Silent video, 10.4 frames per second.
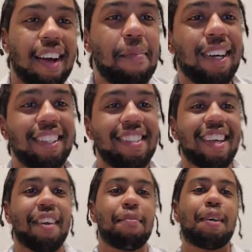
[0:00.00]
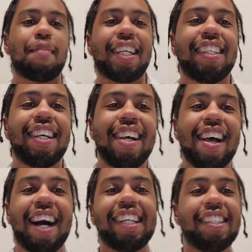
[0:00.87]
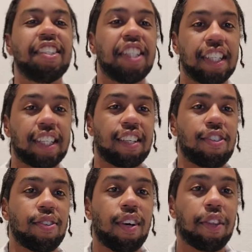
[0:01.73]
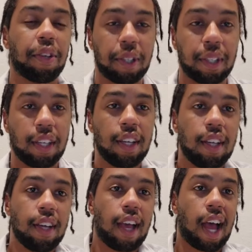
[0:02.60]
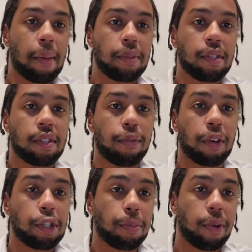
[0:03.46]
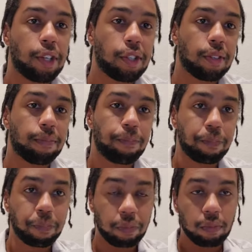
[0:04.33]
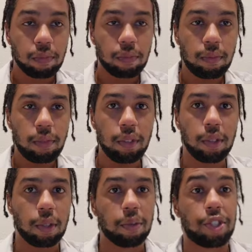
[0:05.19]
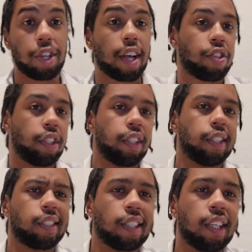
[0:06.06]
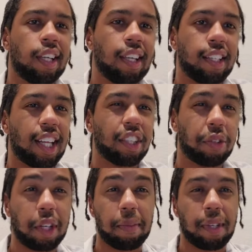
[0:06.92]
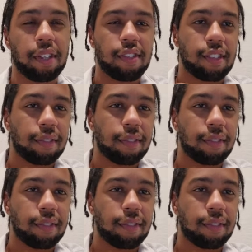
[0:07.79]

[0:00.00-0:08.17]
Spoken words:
built this out of my mind. I didn't look into other apps for inspiration, which actually is not great because